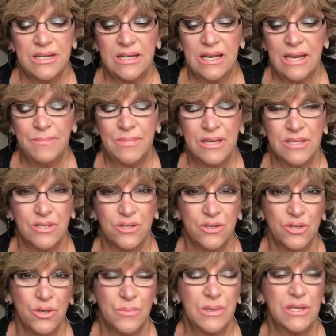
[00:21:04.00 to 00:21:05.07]
it again because
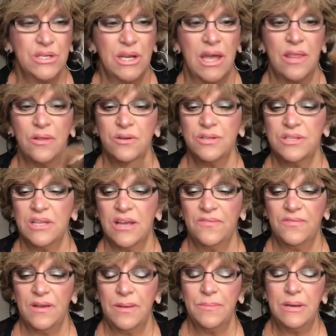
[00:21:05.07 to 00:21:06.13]
there's so much other stuff.
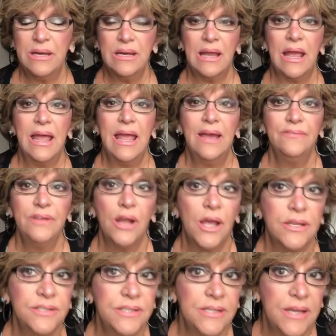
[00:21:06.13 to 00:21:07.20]
I mean, I have it
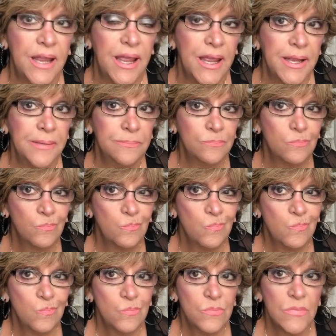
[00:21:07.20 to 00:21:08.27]
on today,
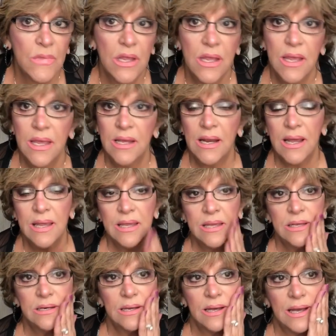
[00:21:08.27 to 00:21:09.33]
and
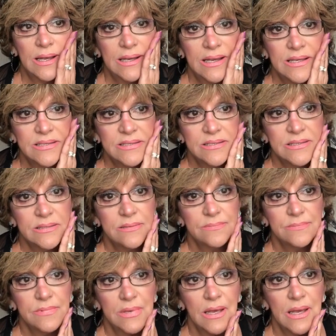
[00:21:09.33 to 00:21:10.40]
I guess
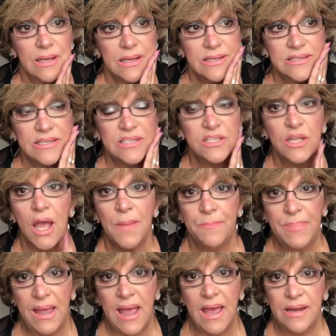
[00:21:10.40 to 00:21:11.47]
it's
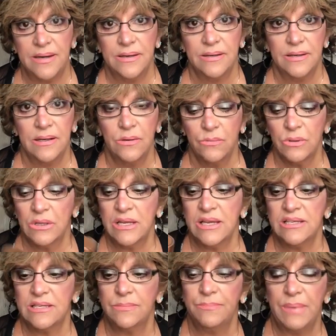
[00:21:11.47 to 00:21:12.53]
not bad. It really
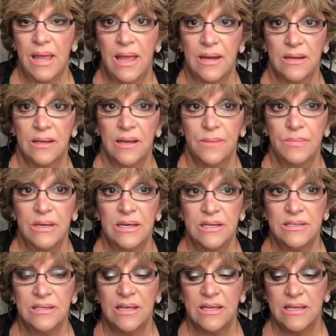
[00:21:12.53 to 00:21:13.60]
isn't bad. I mean,
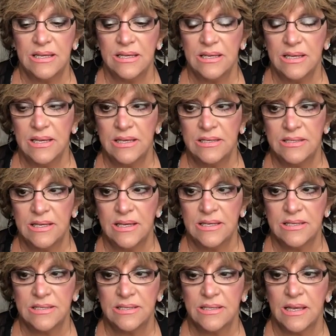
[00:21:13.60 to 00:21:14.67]
it
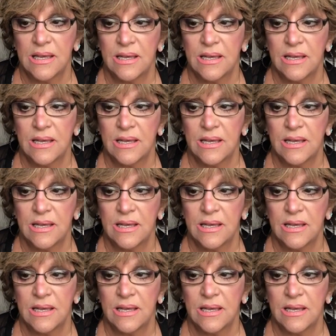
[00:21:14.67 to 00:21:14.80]
does